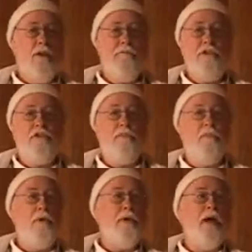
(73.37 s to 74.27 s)
If the
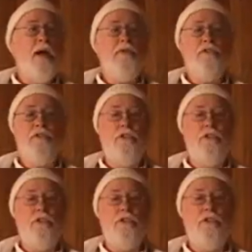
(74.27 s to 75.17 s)
supreme
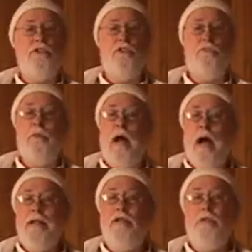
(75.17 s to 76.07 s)
consciousness exists, but
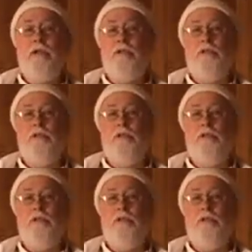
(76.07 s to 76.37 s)
I don't